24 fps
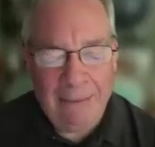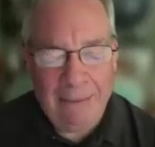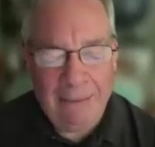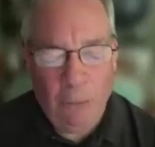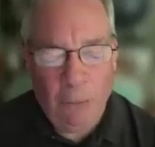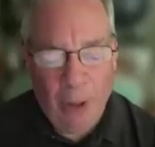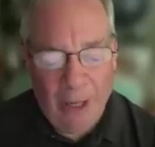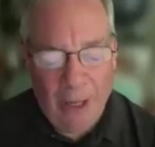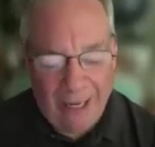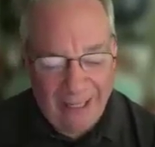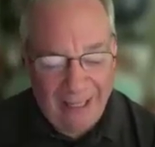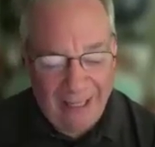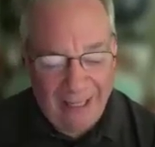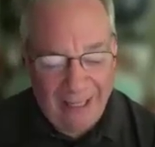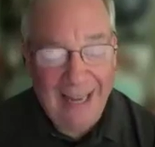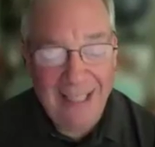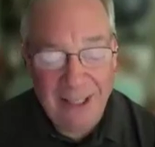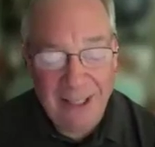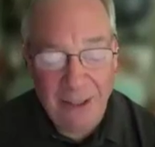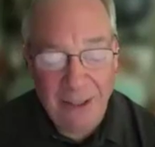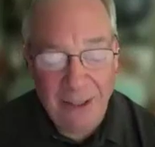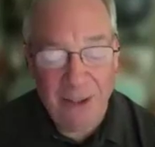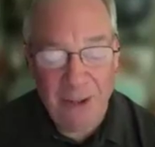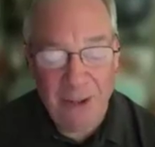What I'd
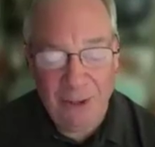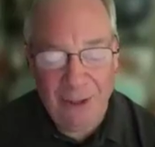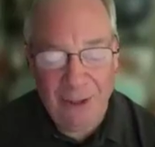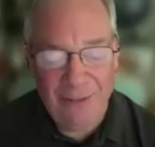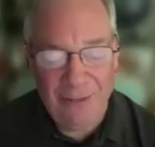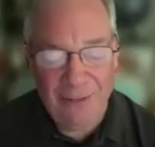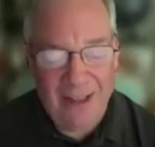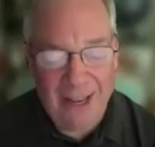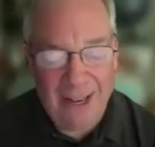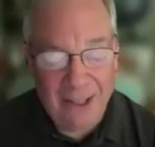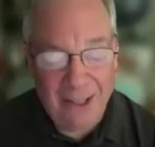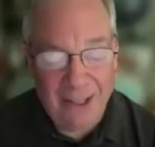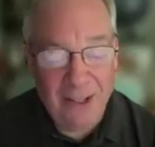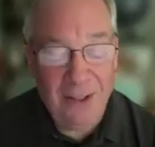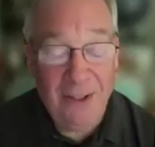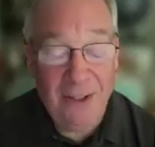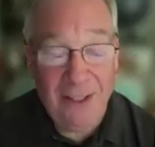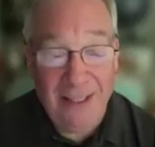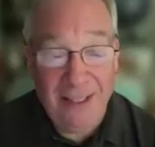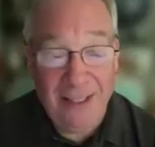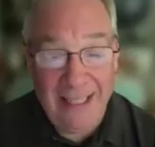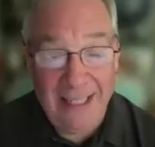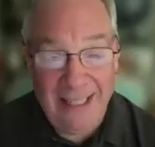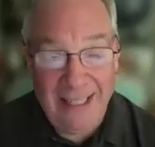like to do, if I
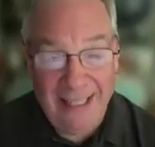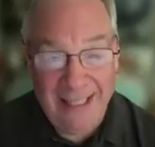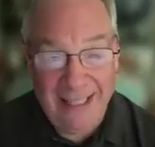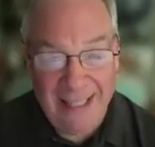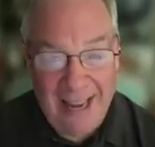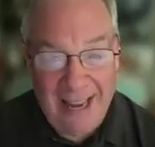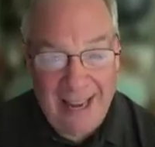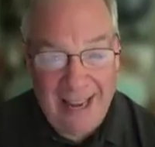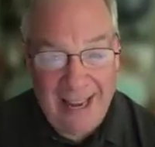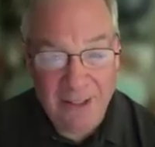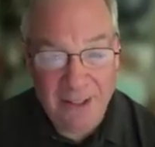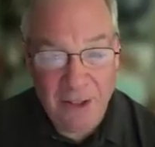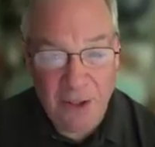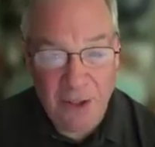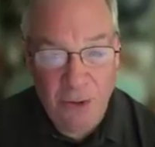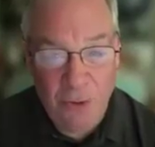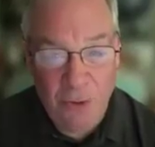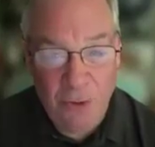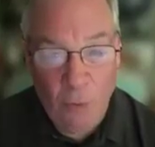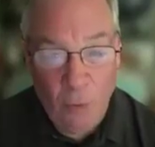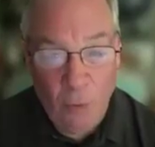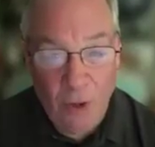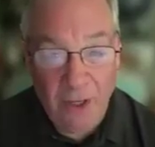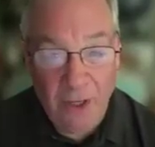could, is ask
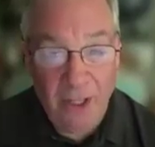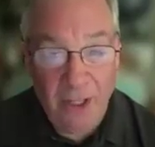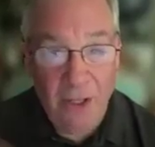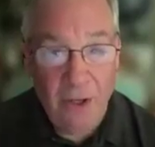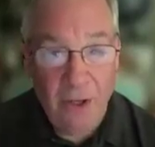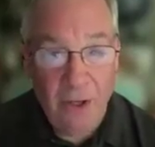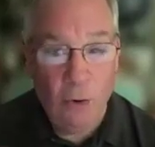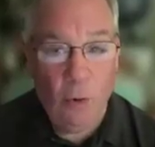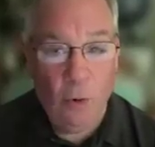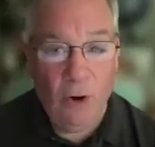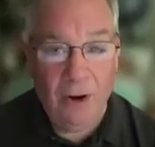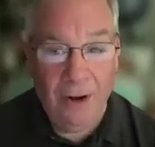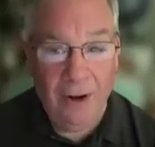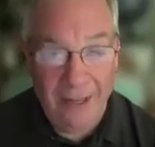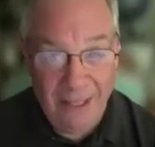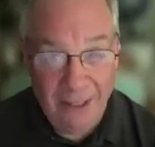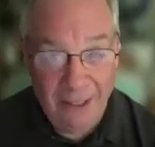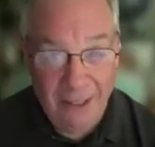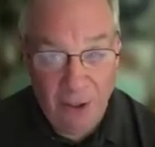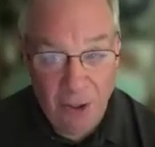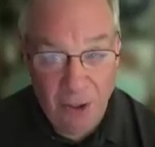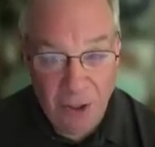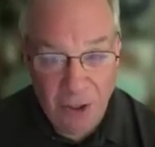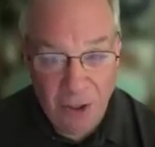you what your
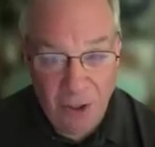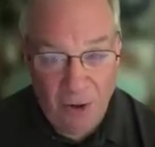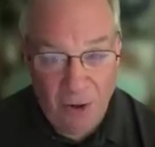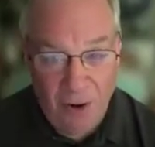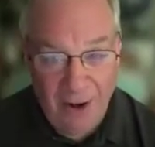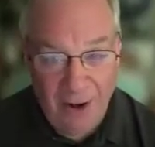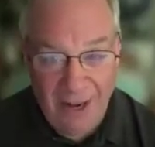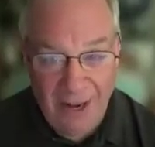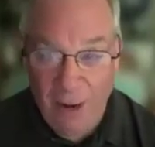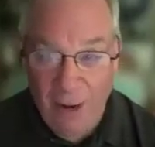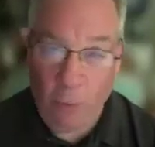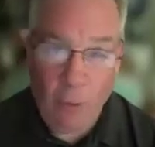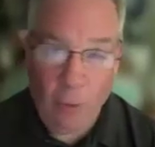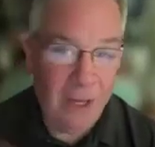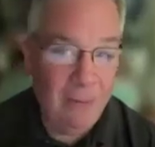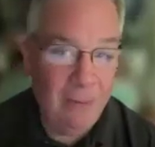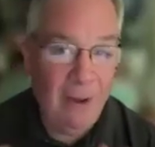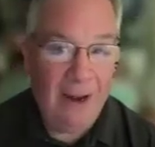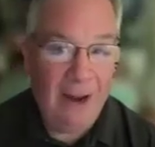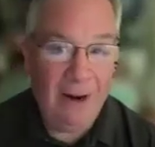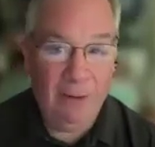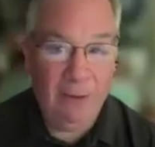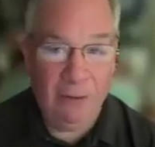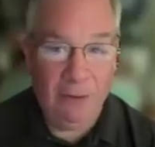inner journey, or what you
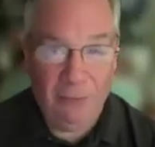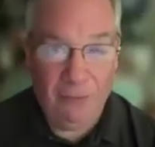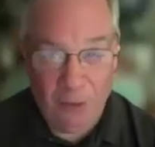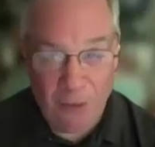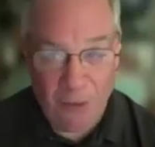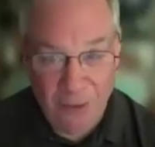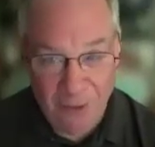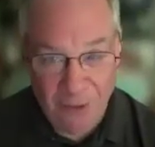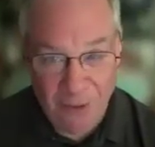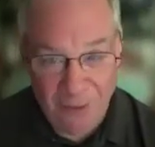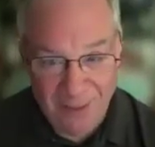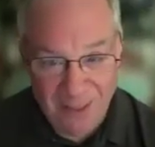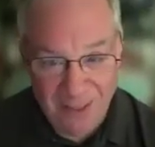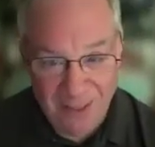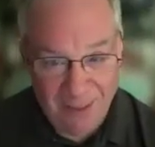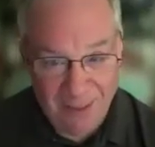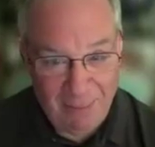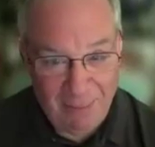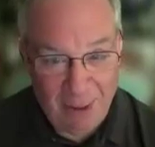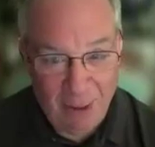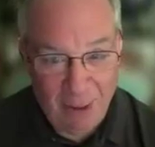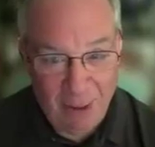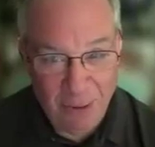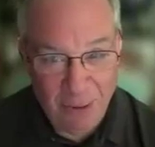might refer to as a
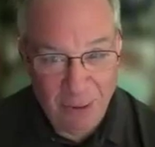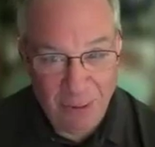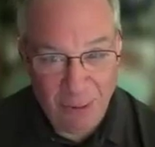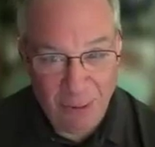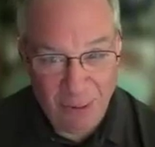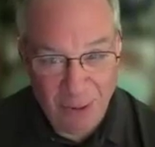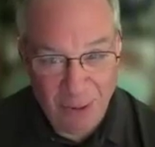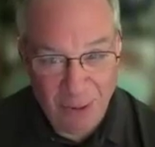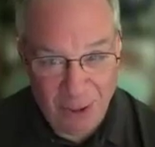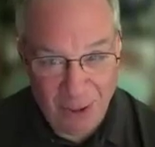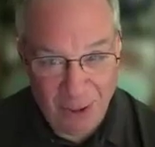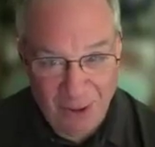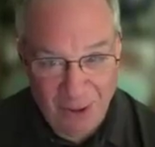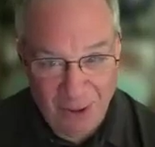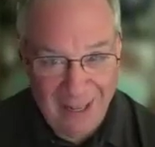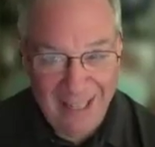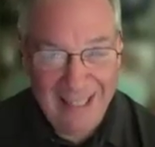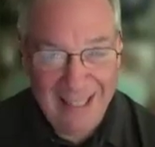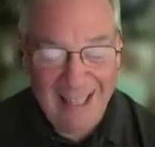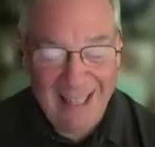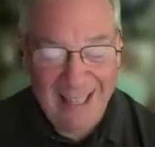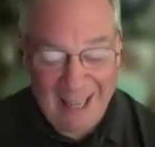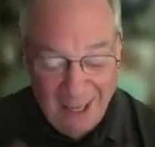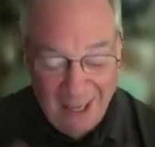spiritual journey.
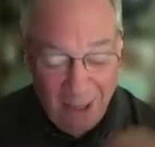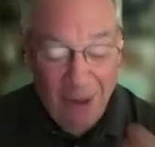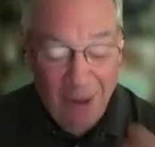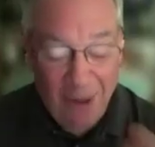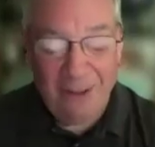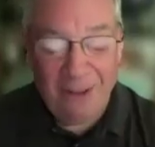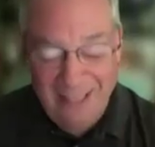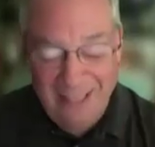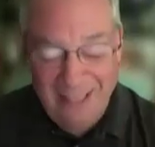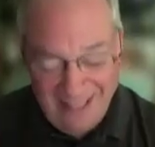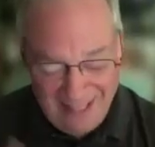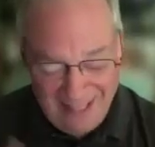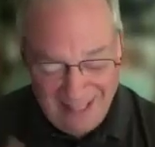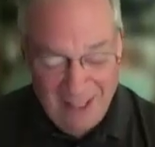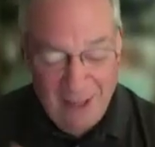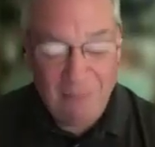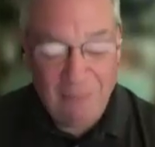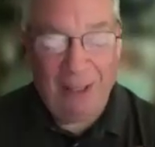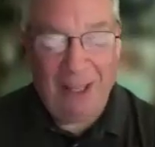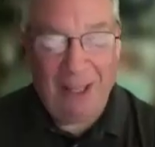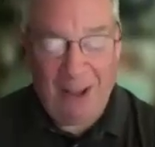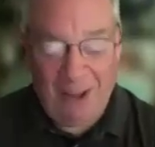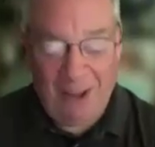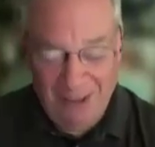I know
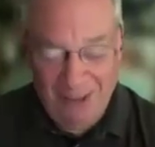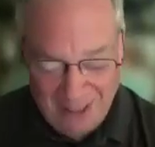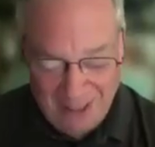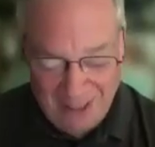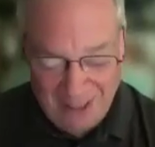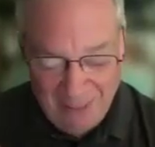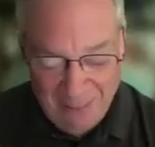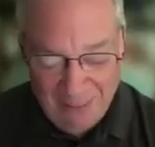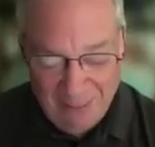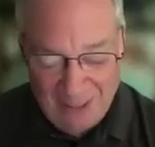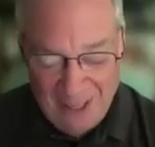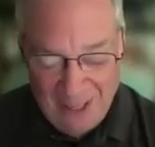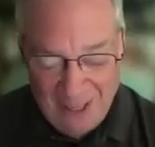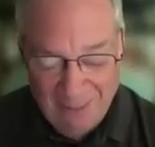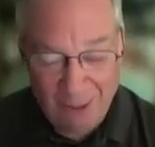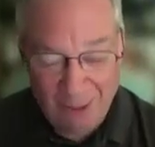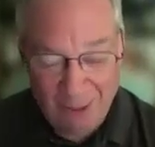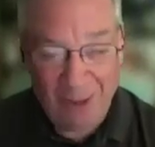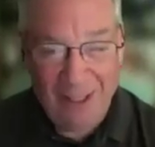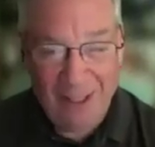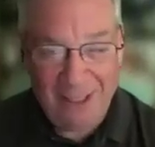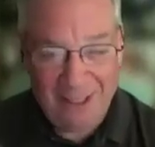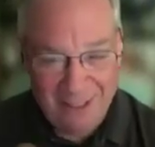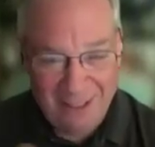on some
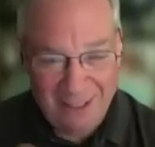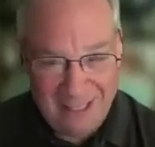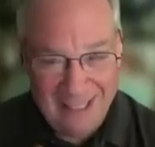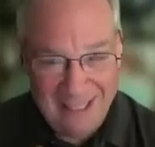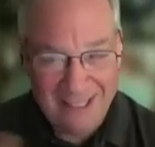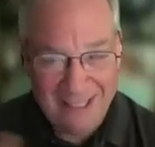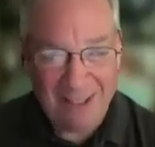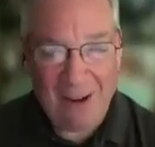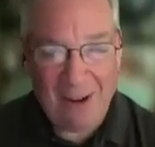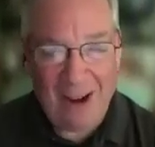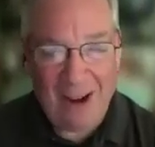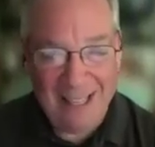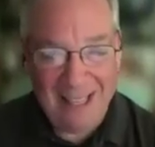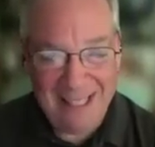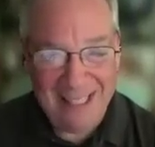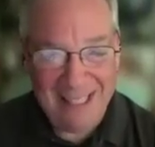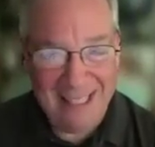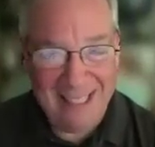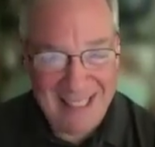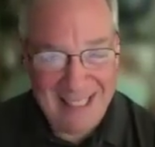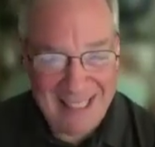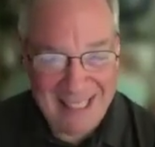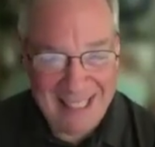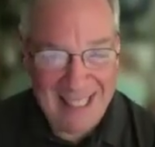level that it
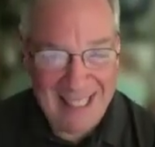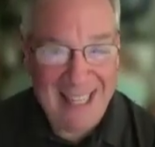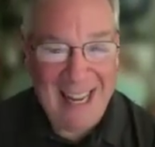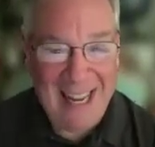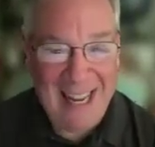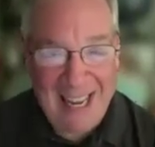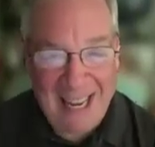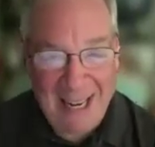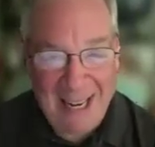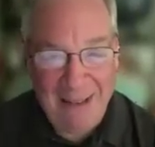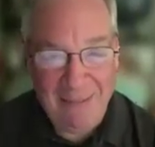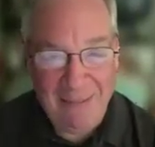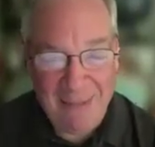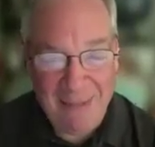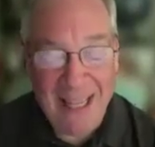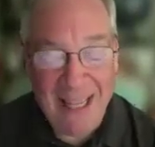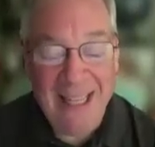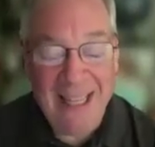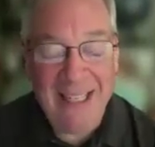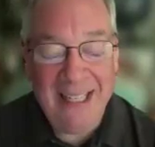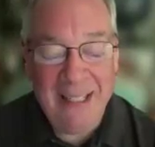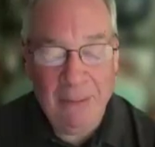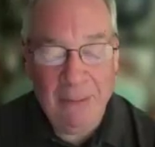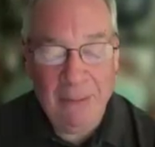transcends the names,
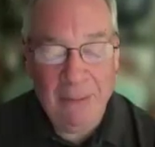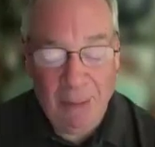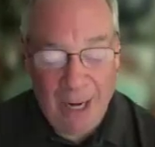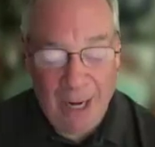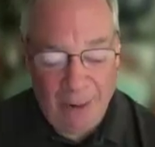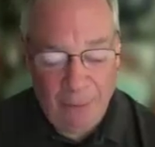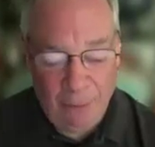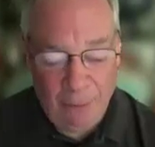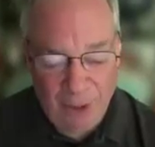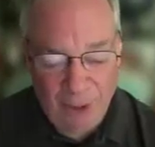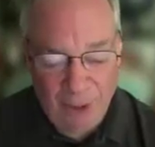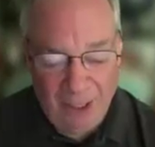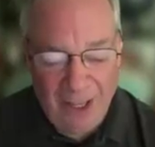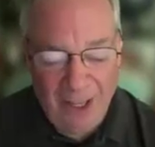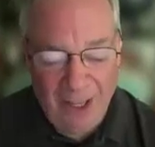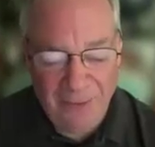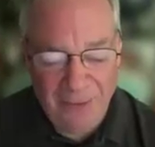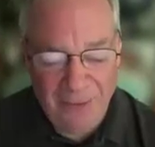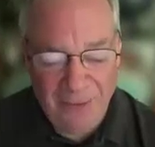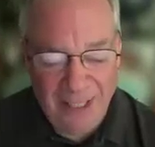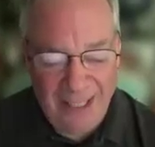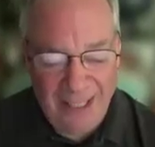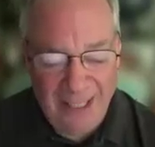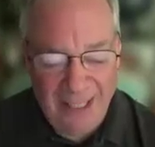but I would
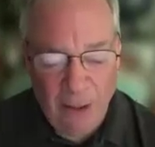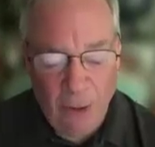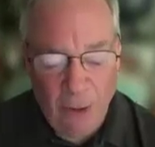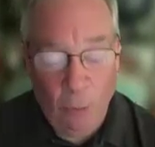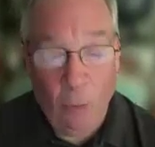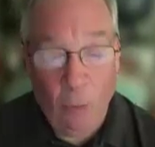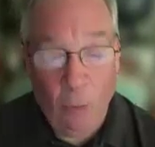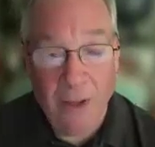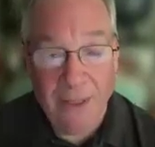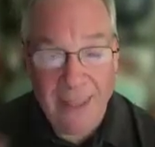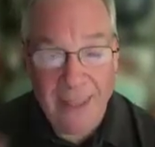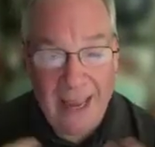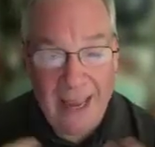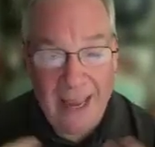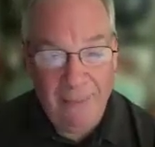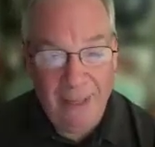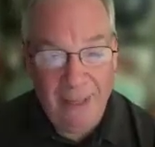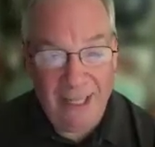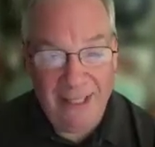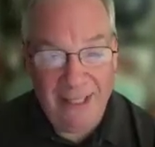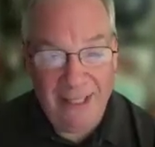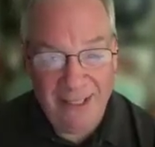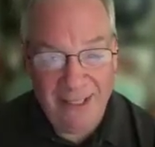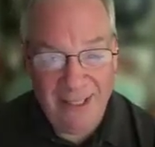love to hear what that
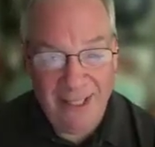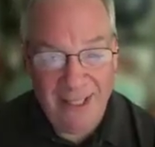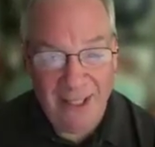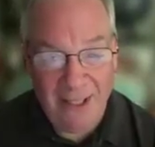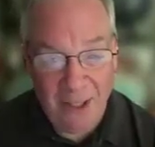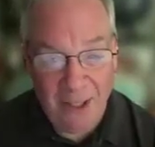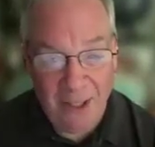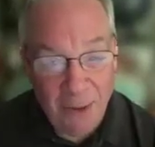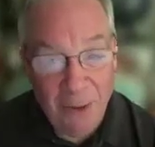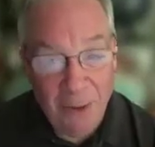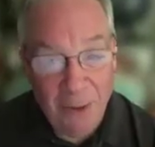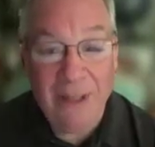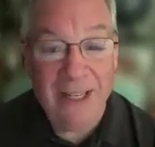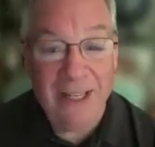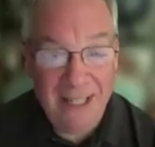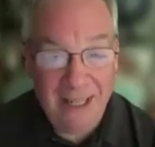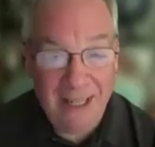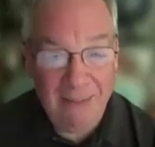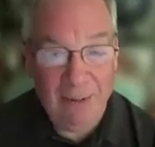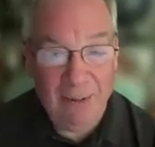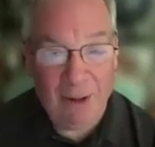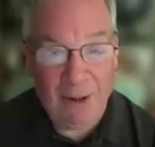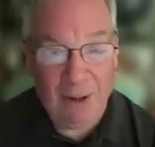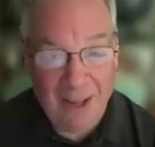means to you at a
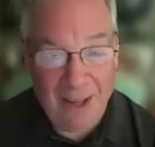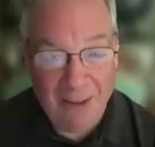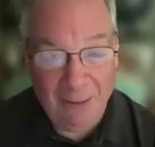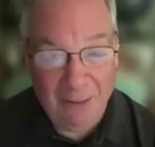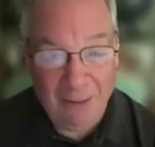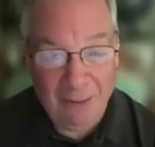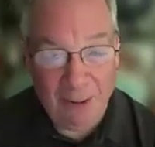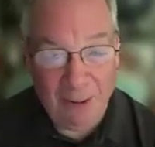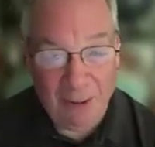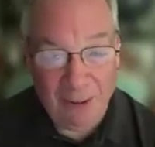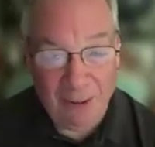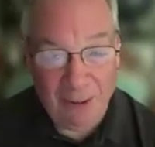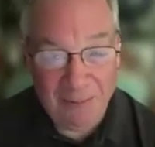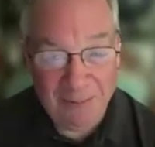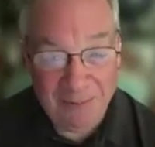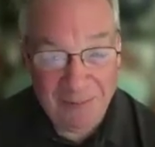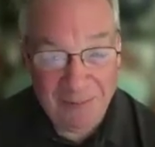deeper level.